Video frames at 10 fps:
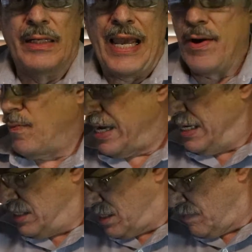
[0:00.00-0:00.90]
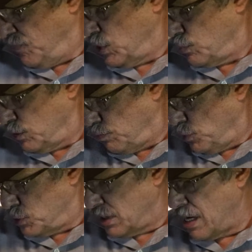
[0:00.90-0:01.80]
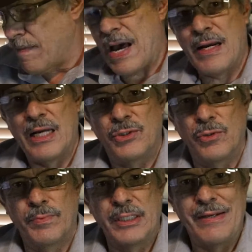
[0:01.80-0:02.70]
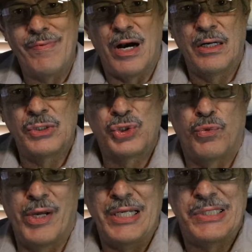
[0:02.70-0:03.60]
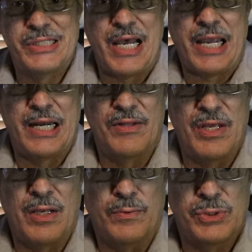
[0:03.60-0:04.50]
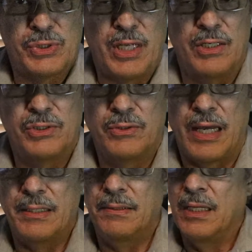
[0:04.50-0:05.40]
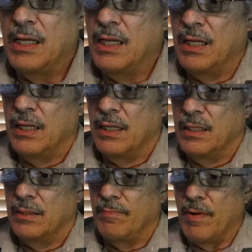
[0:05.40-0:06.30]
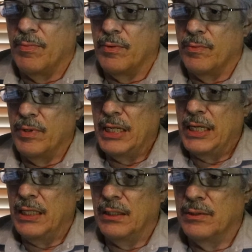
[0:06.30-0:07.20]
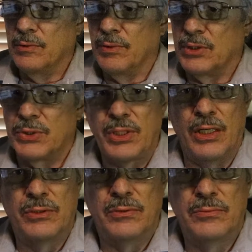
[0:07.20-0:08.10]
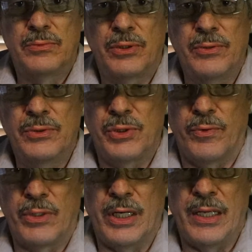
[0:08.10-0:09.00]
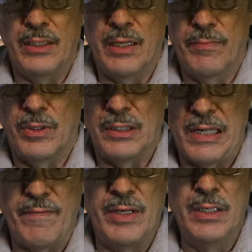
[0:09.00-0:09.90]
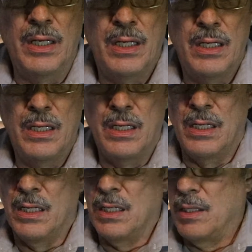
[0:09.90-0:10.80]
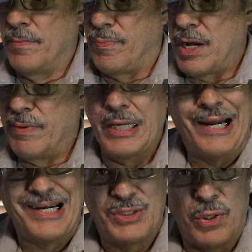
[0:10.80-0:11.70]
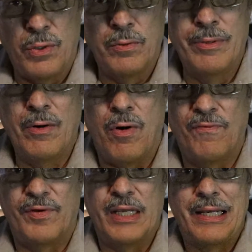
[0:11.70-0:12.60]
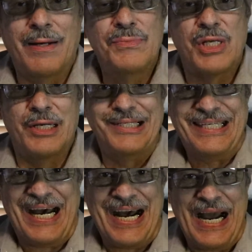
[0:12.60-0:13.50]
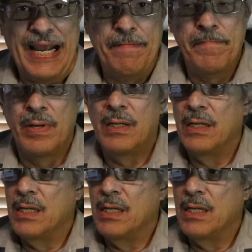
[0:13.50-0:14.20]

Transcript: Can't wait. This was supposed to come out, I do believe, August 22nd. I think it was scheduled. I remember reading what the schedule to. So we're going to get number 11 probably in October. Hopefully it comes on time.